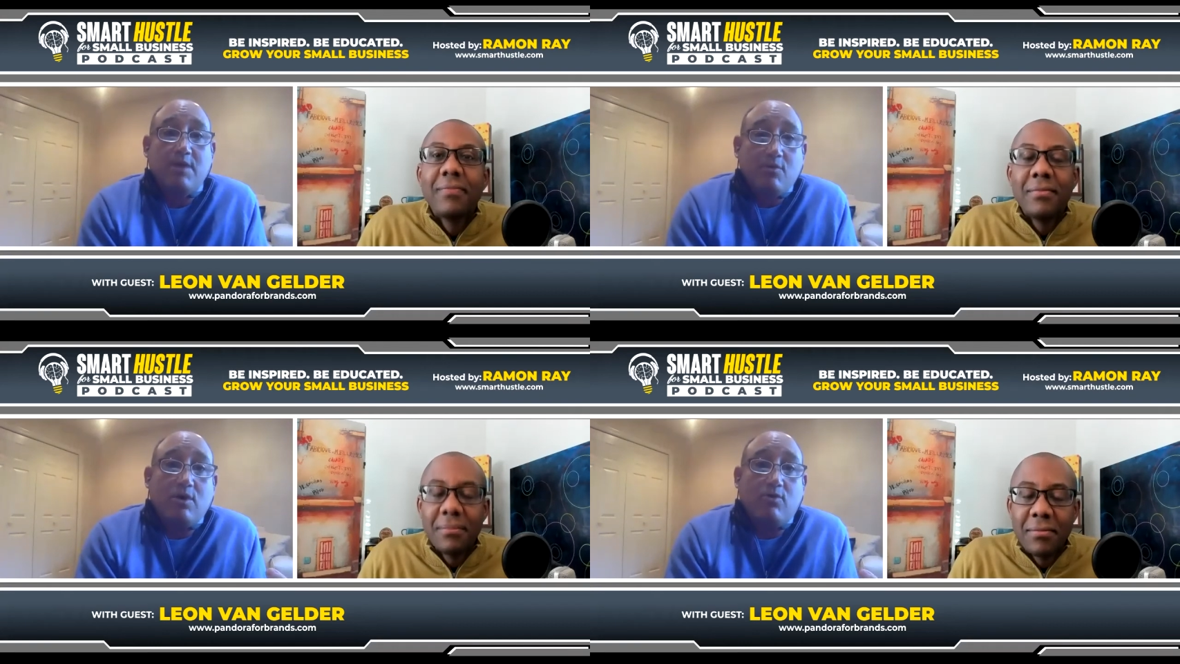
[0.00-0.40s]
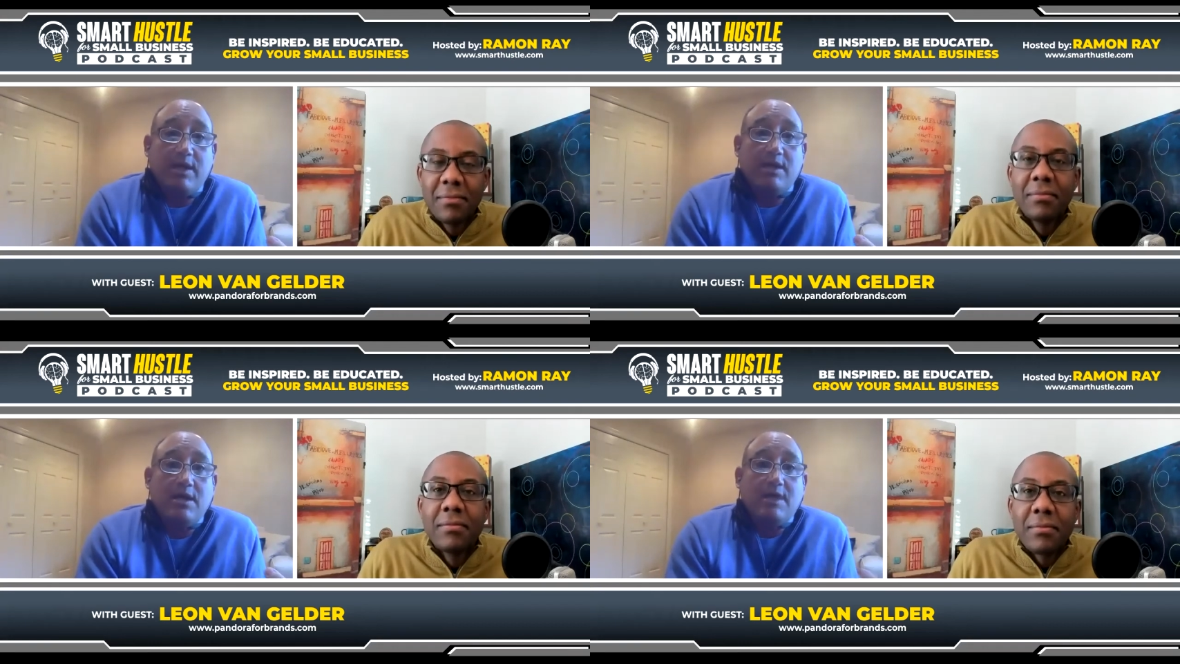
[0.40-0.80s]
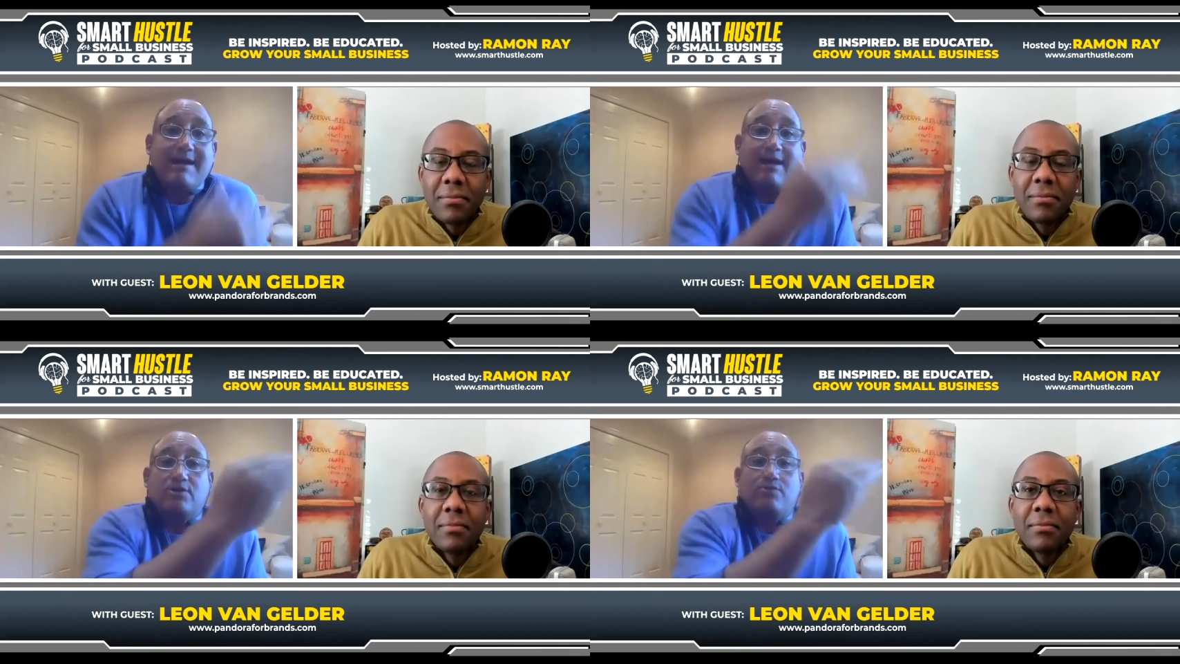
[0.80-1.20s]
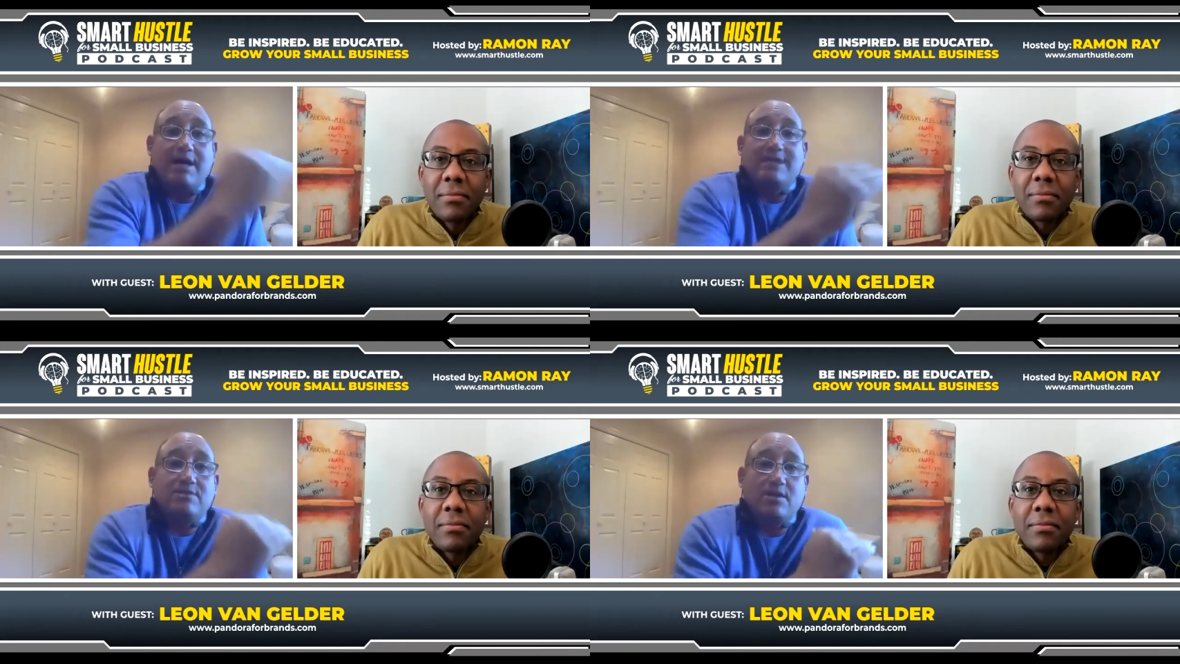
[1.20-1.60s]
Speaker 1: where we
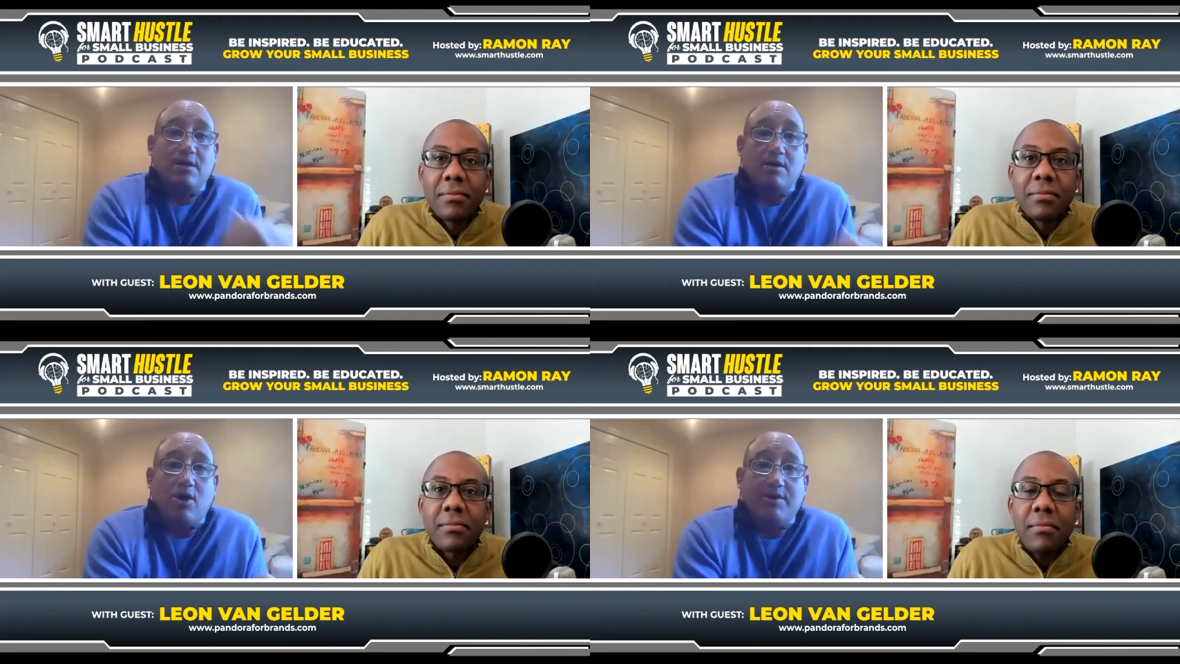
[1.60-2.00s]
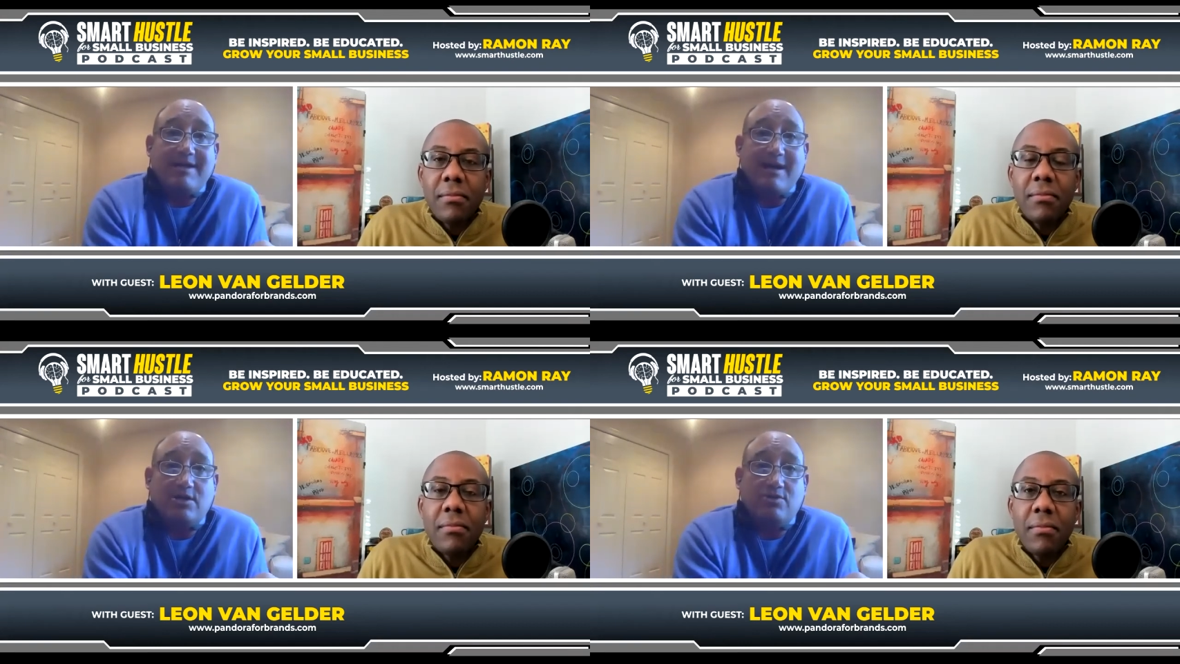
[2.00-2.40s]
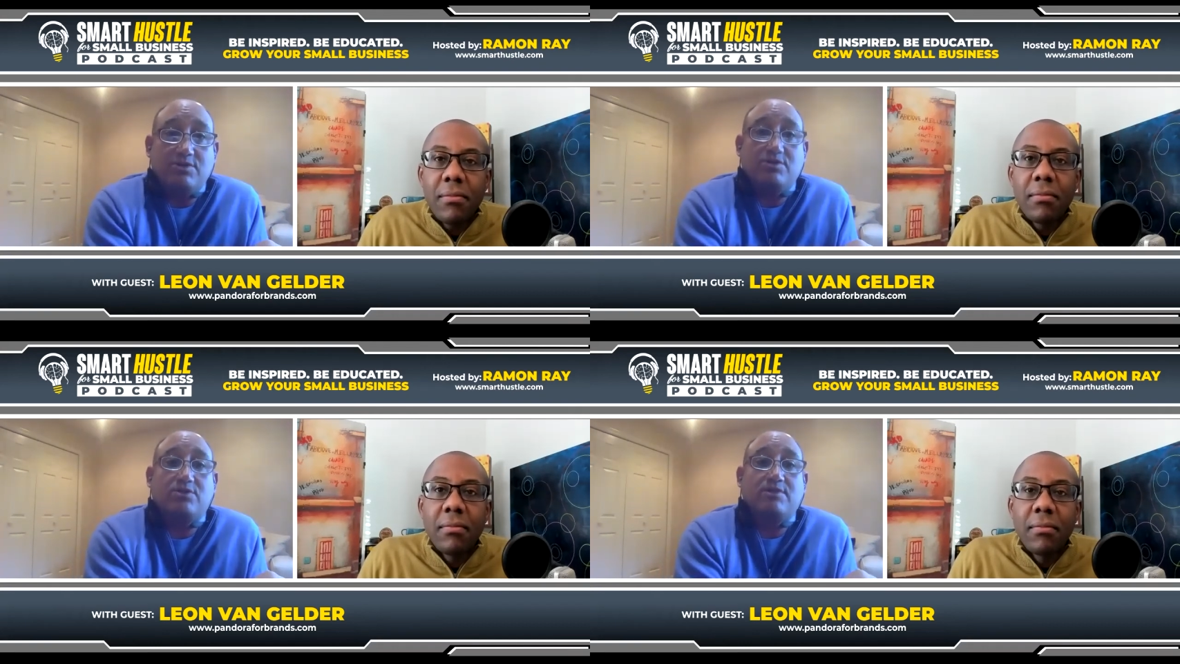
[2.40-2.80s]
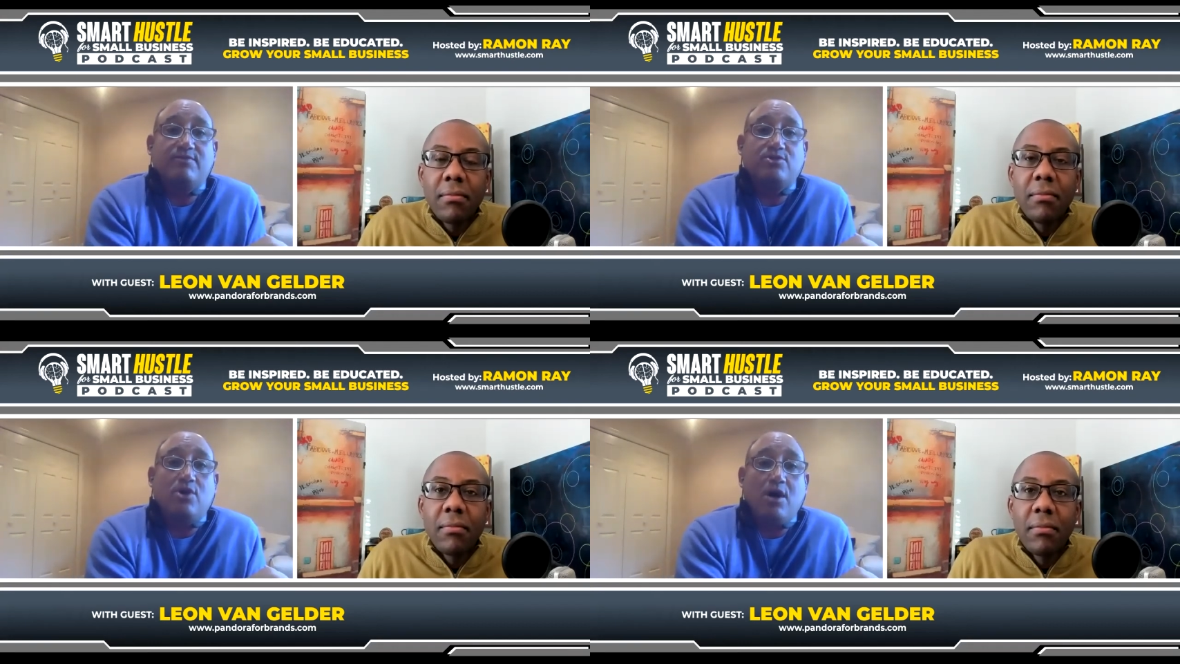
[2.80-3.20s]
characterize the, all the characteristics of a
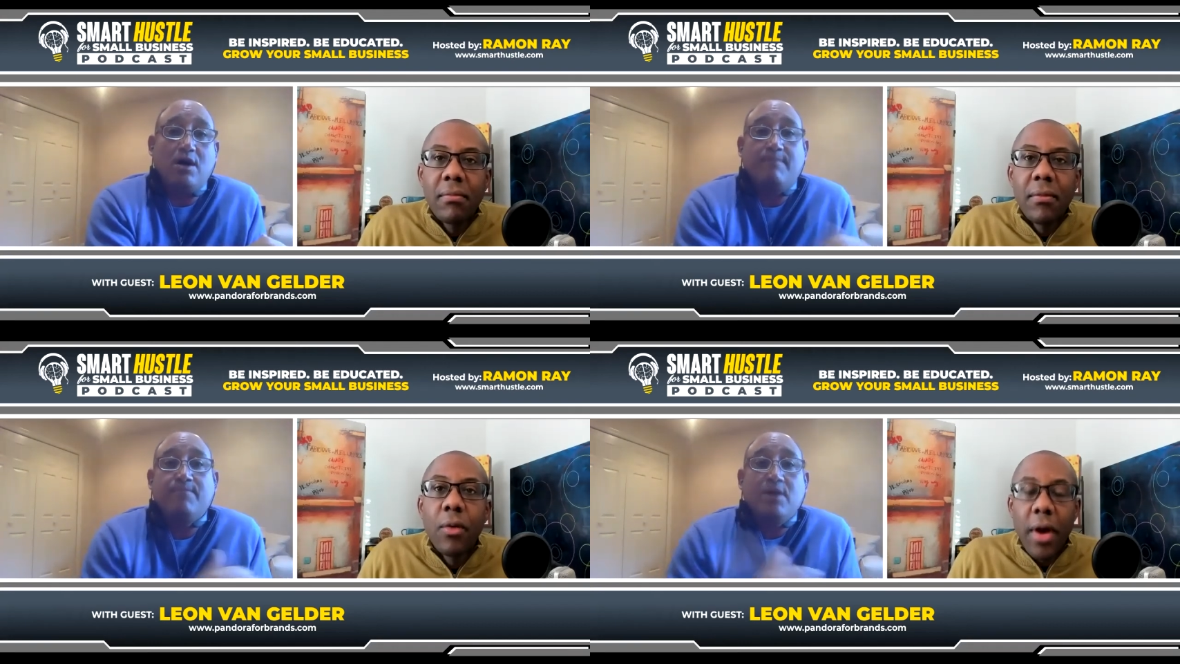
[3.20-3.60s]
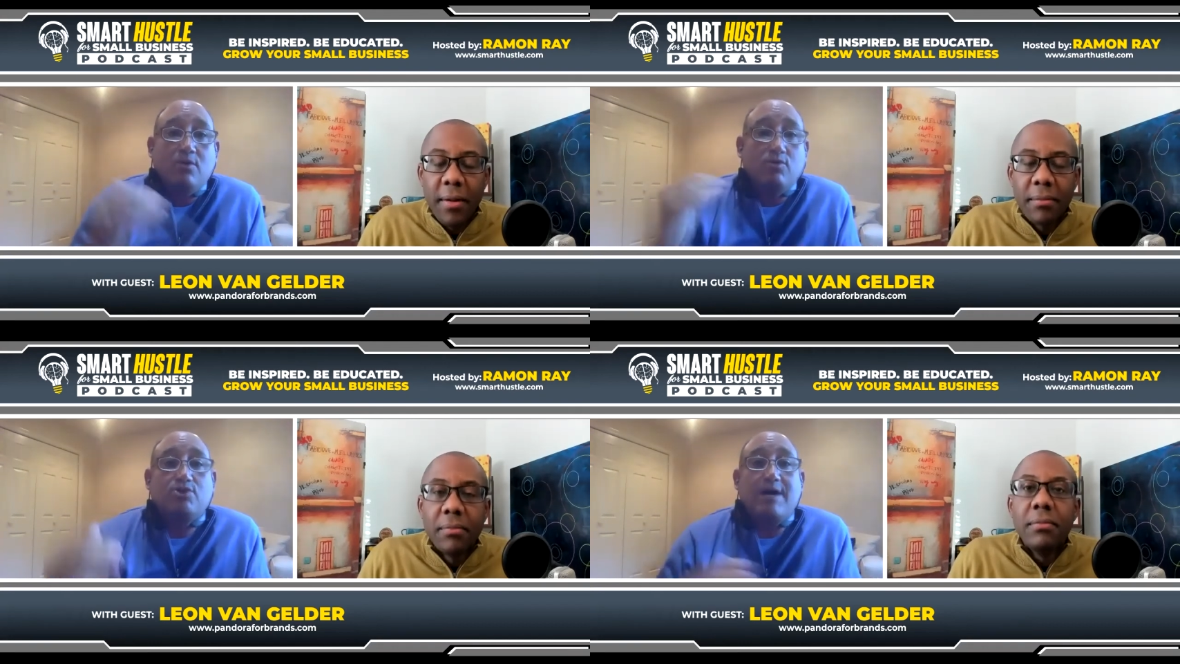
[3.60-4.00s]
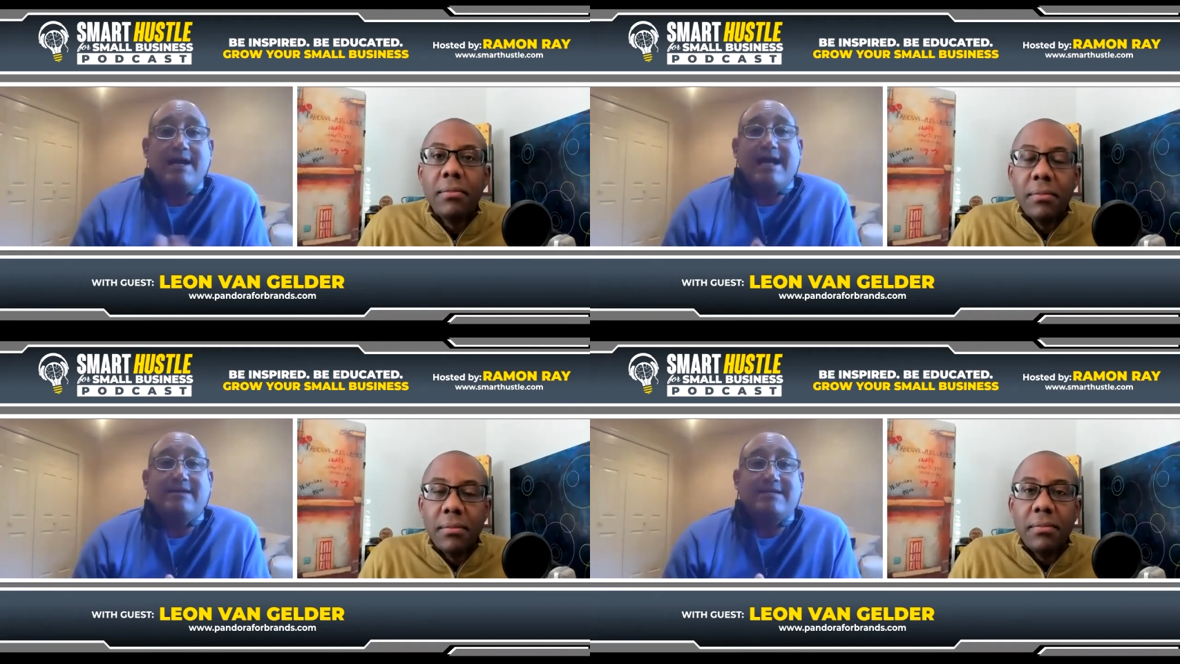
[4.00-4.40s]
song. Right. We try to ask